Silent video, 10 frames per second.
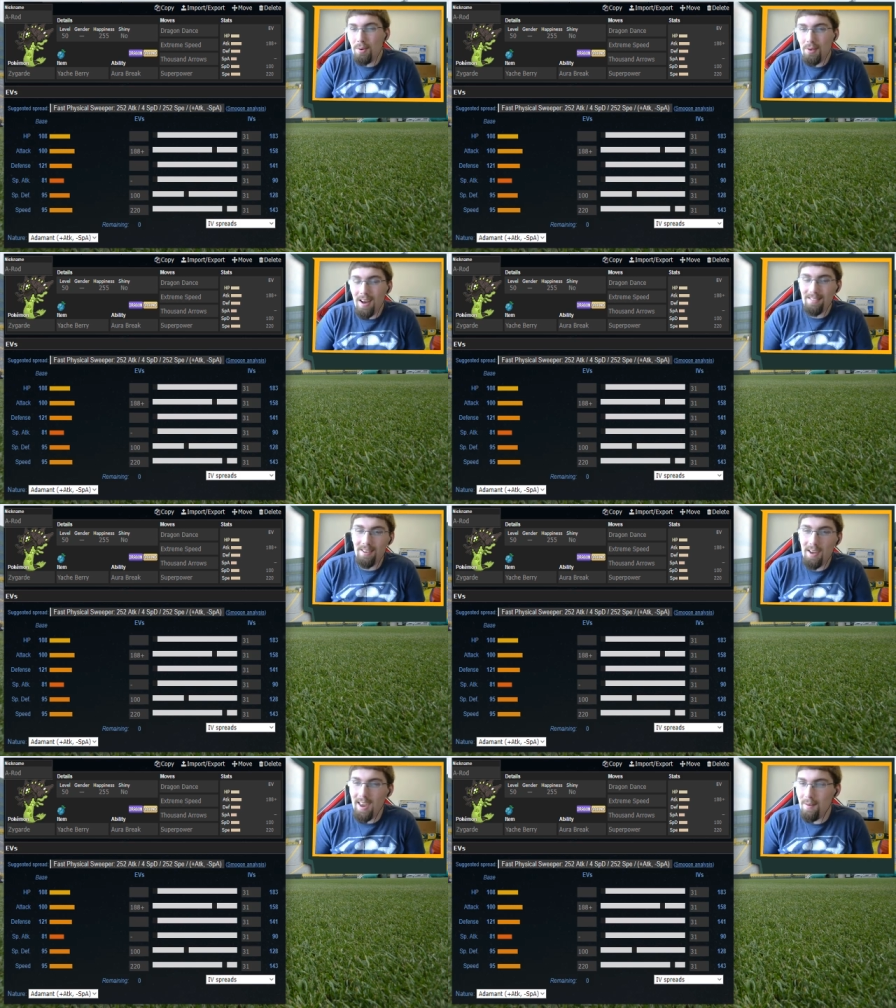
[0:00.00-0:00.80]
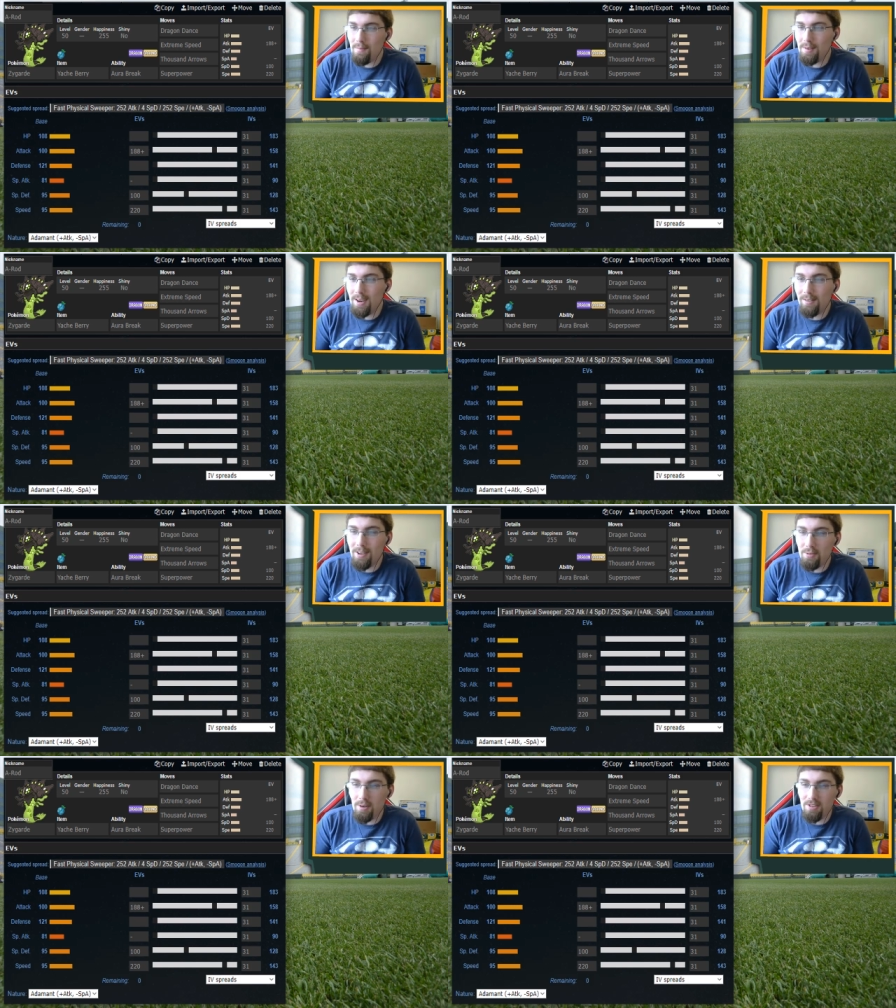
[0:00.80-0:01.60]
Bulu hasn't came
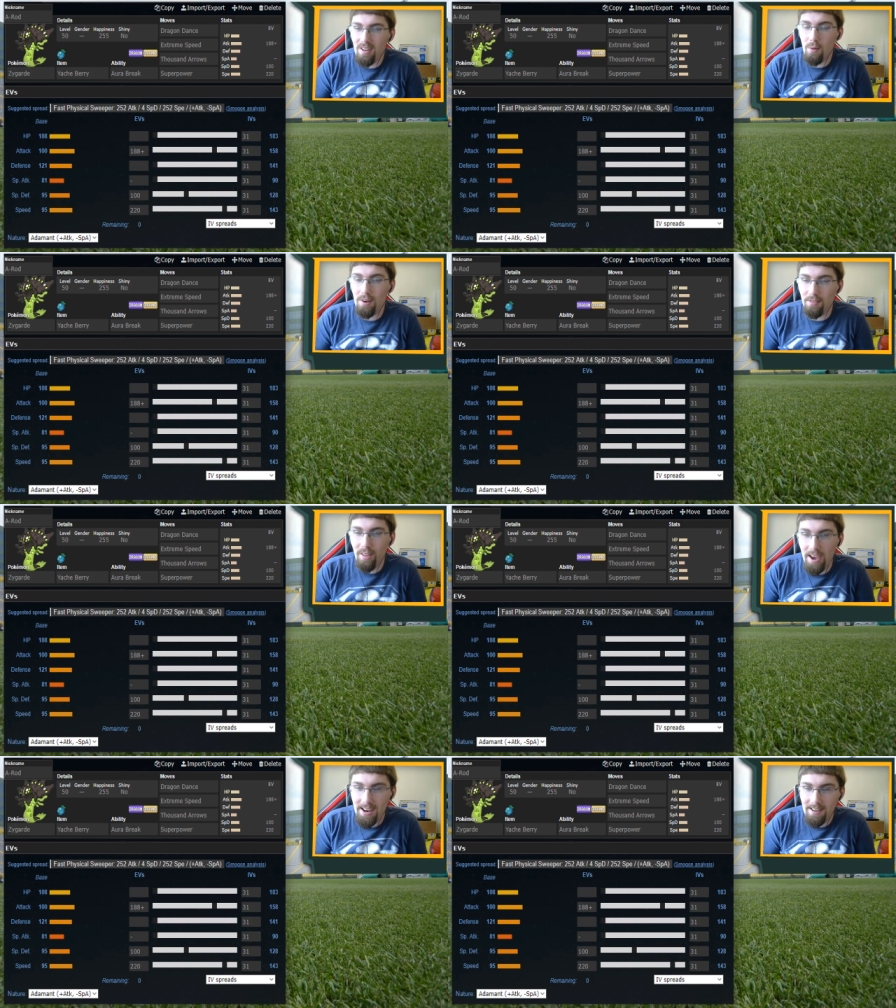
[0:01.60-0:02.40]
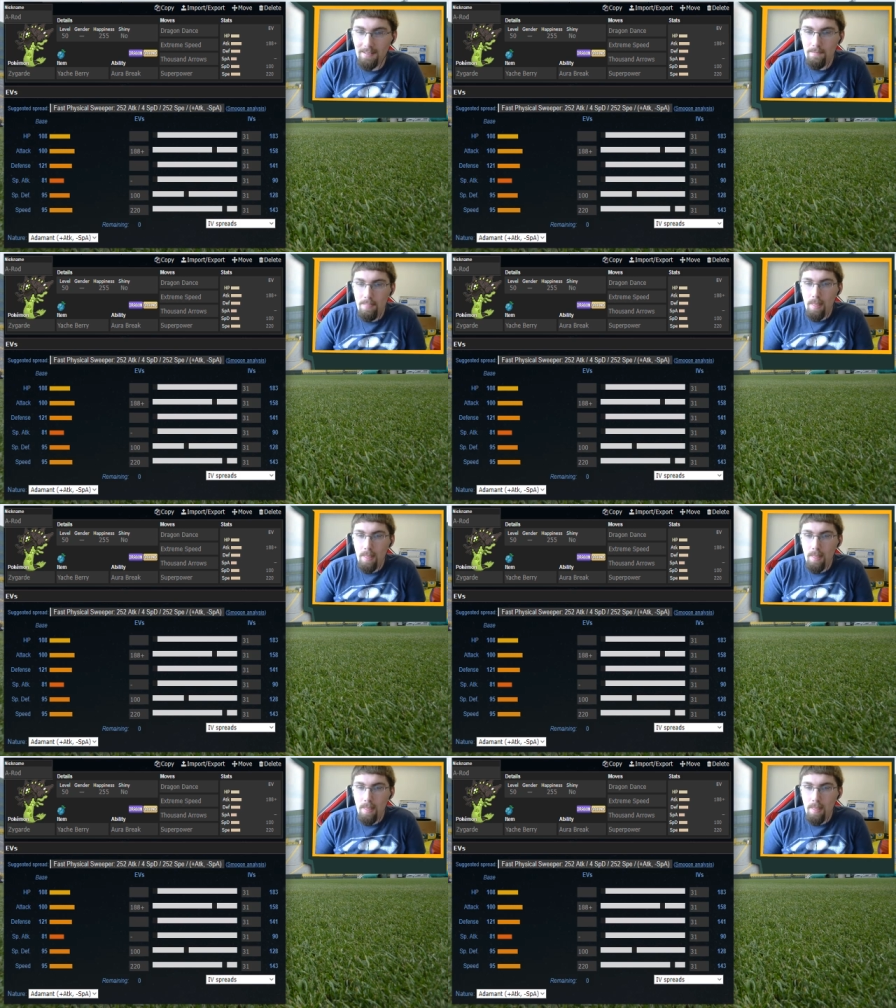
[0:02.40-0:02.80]
nearly as much as I would have liked.